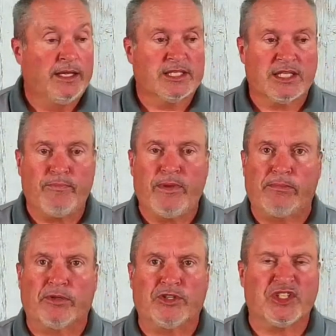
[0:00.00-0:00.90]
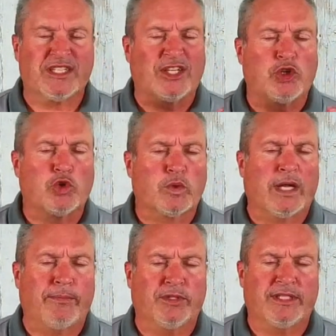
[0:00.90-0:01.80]
Some people are just
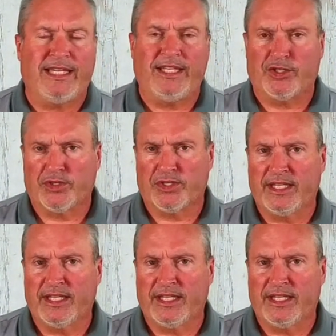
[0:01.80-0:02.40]
incredible teachers